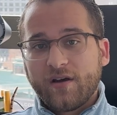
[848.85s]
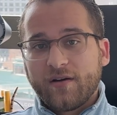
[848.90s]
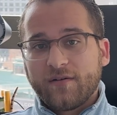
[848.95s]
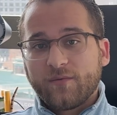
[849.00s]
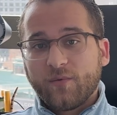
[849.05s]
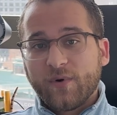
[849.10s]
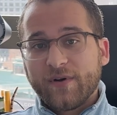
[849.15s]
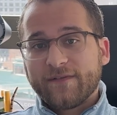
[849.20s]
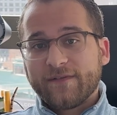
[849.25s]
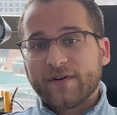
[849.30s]

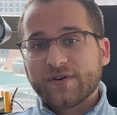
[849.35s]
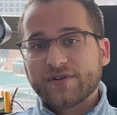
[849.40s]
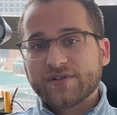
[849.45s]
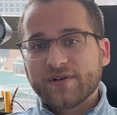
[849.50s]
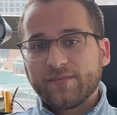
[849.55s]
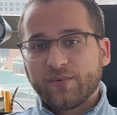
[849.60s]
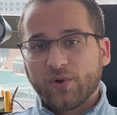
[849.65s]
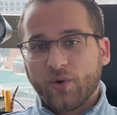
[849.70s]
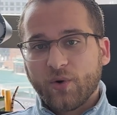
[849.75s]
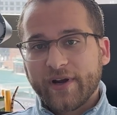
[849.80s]
When first
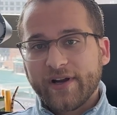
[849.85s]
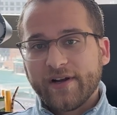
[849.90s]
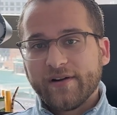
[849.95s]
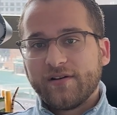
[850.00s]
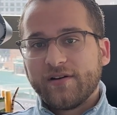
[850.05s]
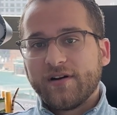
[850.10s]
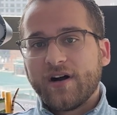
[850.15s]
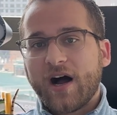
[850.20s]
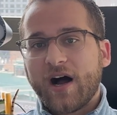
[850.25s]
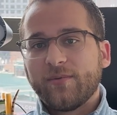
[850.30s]
deployed,
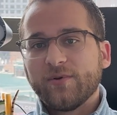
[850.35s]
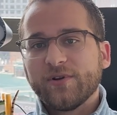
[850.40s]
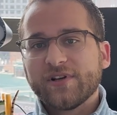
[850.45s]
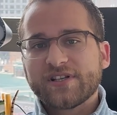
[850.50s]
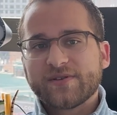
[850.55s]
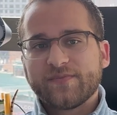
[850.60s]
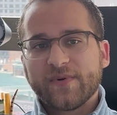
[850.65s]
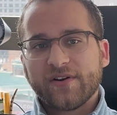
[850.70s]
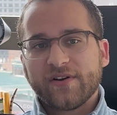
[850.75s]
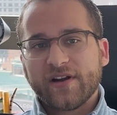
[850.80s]
Hubble
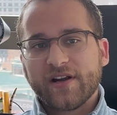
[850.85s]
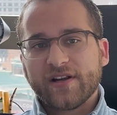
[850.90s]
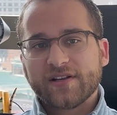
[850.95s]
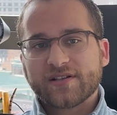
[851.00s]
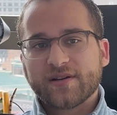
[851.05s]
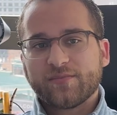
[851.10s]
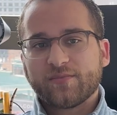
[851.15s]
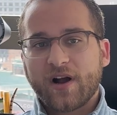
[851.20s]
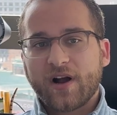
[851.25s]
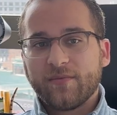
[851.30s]
experienced
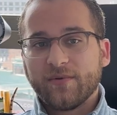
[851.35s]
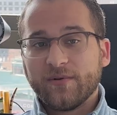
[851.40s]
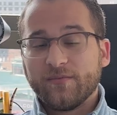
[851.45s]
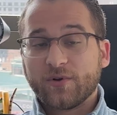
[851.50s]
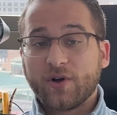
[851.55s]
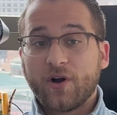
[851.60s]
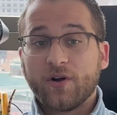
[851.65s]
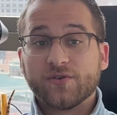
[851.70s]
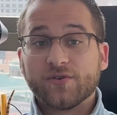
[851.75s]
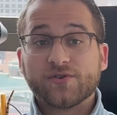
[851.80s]
a problem
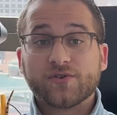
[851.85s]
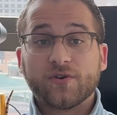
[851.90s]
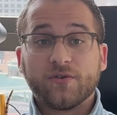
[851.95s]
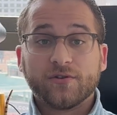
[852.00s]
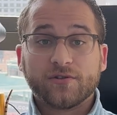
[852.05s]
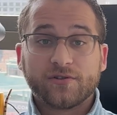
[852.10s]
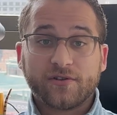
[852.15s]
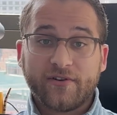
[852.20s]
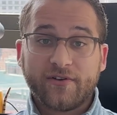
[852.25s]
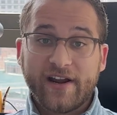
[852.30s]
called
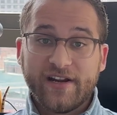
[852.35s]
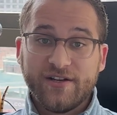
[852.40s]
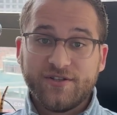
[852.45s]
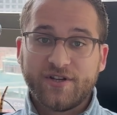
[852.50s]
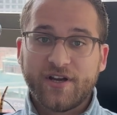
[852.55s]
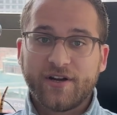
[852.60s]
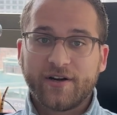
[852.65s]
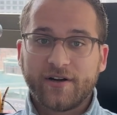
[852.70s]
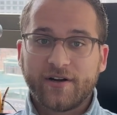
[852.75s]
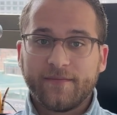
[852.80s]
solar array
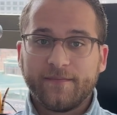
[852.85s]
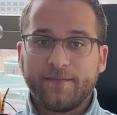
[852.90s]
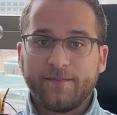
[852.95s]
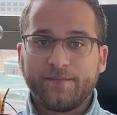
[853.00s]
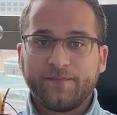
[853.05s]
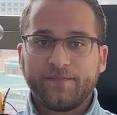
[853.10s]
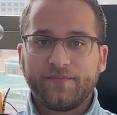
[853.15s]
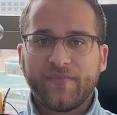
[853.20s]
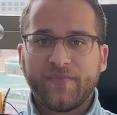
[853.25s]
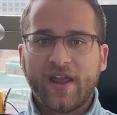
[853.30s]
jitter.
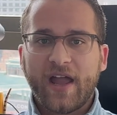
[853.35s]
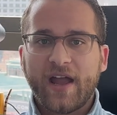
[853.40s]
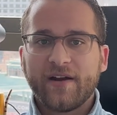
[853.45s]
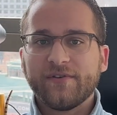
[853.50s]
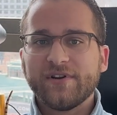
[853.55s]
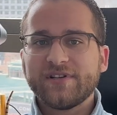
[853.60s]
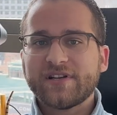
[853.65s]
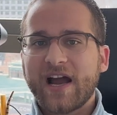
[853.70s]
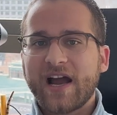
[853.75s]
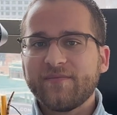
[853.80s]

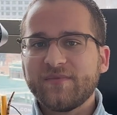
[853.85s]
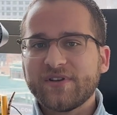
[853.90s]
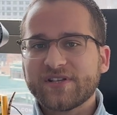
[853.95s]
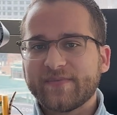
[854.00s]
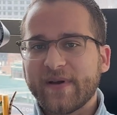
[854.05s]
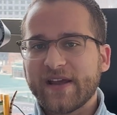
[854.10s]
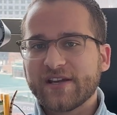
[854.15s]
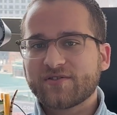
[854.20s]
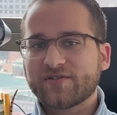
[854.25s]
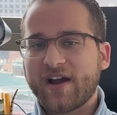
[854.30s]
Every time the
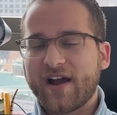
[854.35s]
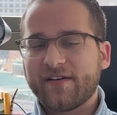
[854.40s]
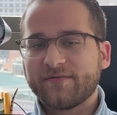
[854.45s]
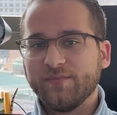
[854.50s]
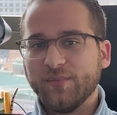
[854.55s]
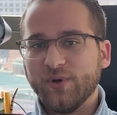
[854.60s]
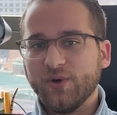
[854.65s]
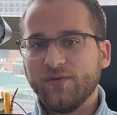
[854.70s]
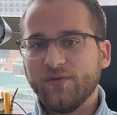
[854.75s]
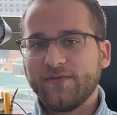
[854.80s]
spacecraft
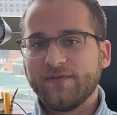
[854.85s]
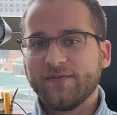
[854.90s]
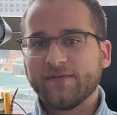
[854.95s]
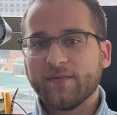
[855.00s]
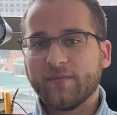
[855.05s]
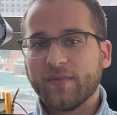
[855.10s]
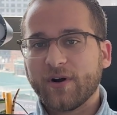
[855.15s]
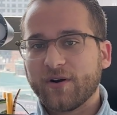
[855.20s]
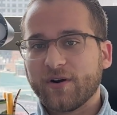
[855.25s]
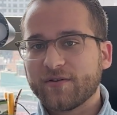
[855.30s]
moved
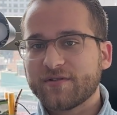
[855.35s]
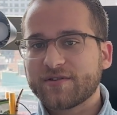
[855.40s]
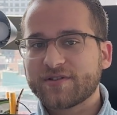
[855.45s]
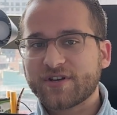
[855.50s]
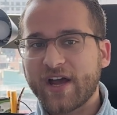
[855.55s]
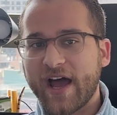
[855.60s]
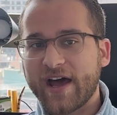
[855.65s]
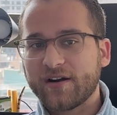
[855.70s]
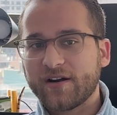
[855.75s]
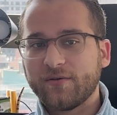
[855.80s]
from Earth's
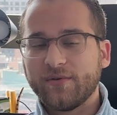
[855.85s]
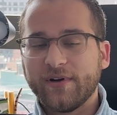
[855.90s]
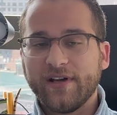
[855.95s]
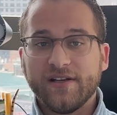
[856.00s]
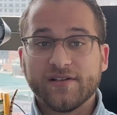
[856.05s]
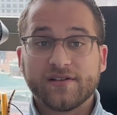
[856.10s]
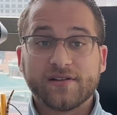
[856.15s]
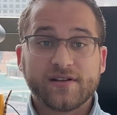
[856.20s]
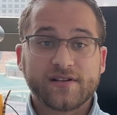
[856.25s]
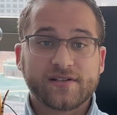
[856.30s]
shadow
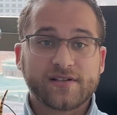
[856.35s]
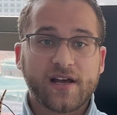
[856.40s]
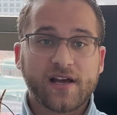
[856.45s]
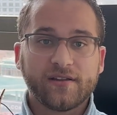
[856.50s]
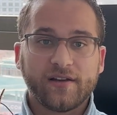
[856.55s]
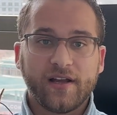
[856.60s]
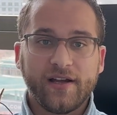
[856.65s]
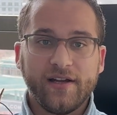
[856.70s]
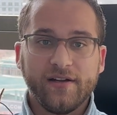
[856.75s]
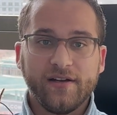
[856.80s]
into the
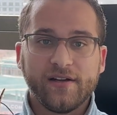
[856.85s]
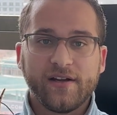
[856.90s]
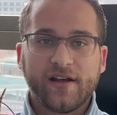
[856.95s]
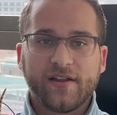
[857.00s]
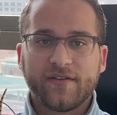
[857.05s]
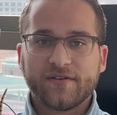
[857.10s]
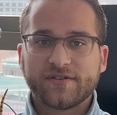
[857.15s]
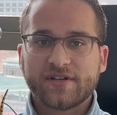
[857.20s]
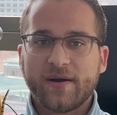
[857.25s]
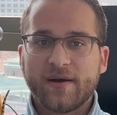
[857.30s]
sunlight,
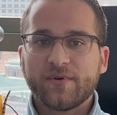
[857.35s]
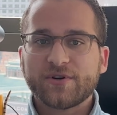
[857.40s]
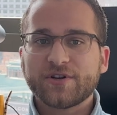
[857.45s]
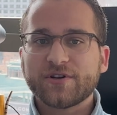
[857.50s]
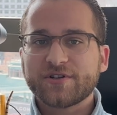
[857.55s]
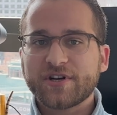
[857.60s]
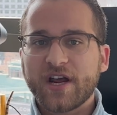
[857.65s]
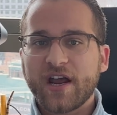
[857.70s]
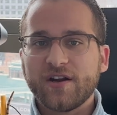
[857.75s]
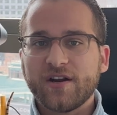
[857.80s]
the temperature
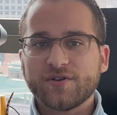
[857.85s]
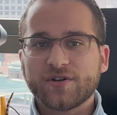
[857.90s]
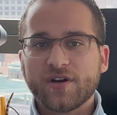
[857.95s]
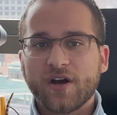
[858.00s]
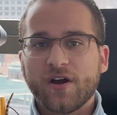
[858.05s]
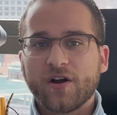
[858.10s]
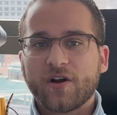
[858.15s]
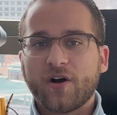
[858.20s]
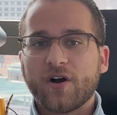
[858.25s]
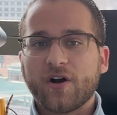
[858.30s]
change
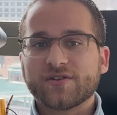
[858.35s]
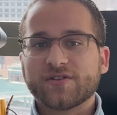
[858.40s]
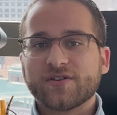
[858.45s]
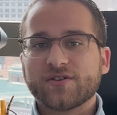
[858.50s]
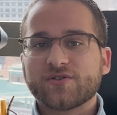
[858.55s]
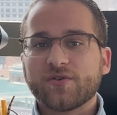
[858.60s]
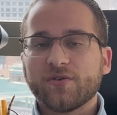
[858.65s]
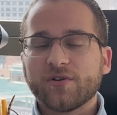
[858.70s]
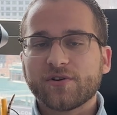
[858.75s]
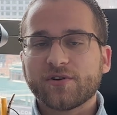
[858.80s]
caused the
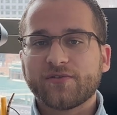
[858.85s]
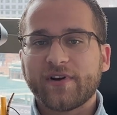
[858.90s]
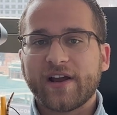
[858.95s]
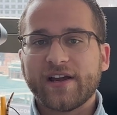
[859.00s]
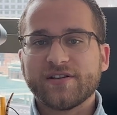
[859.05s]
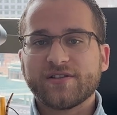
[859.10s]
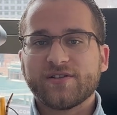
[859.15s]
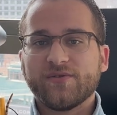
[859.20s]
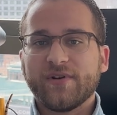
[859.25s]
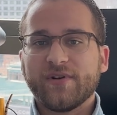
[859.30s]
solar
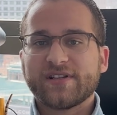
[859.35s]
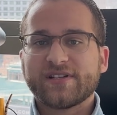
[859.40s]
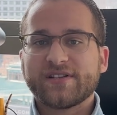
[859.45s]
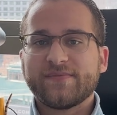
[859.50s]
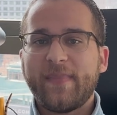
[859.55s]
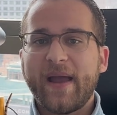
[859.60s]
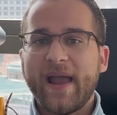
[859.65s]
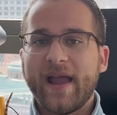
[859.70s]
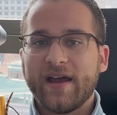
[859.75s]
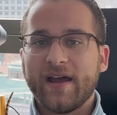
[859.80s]
arrays to
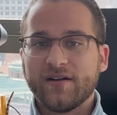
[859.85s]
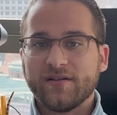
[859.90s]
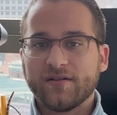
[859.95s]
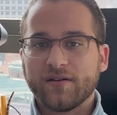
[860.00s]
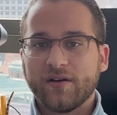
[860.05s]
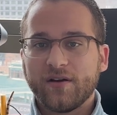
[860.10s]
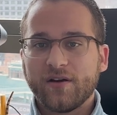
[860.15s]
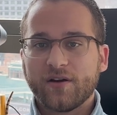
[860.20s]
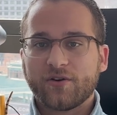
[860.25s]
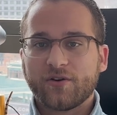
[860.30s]
expand,
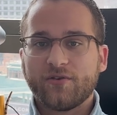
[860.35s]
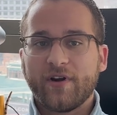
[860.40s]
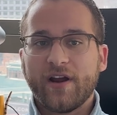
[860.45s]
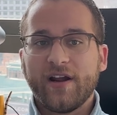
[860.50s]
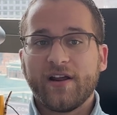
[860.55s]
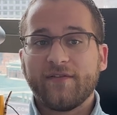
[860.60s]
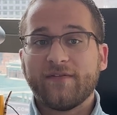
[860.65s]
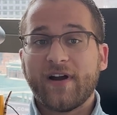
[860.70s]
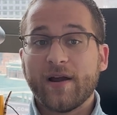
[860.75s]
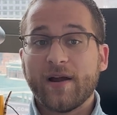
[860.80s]

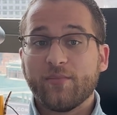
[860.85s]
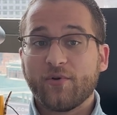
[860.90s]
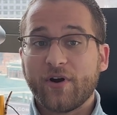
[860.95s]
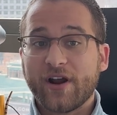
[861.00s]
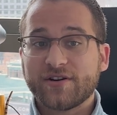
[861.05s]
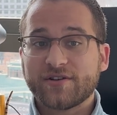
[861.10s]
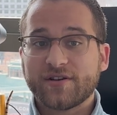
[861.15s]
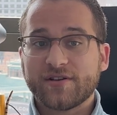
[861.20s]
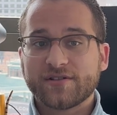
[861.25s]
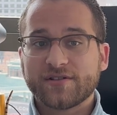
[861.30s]
creating
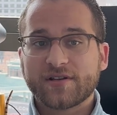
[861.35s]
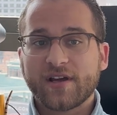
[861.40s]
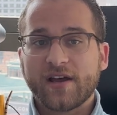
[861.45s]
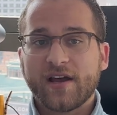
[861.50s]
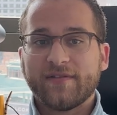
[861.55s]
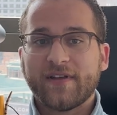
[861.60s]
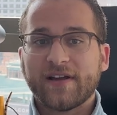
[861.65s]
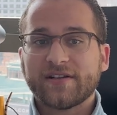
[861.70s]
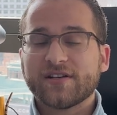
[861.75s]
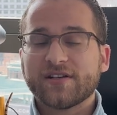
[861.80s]
vibrations
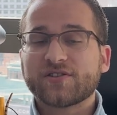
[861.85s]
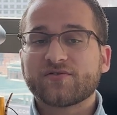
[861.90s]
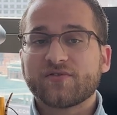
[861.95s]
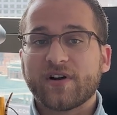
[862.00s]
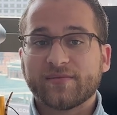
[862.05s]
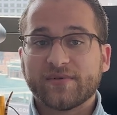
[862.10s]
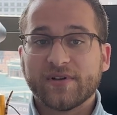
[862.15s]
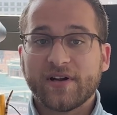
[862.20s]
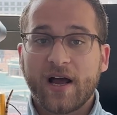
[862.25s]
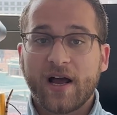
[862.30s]
that
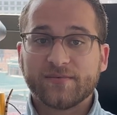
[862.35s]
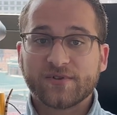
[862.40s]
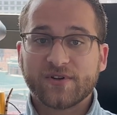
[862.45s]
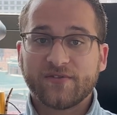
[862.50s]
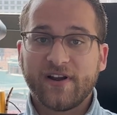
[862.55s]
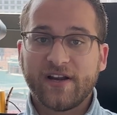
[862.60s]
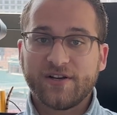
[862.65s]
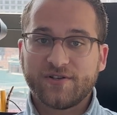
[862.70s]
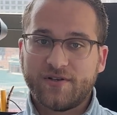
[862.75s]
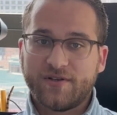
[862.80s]
disrupted
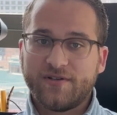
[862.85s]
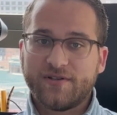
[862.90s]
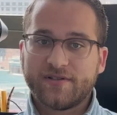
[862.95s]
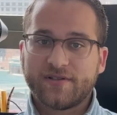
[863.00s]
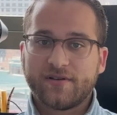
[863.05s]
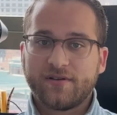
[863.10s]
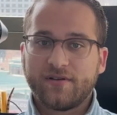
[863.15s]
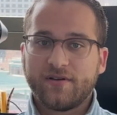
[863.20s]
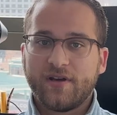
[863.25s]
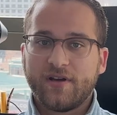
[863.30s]
observations.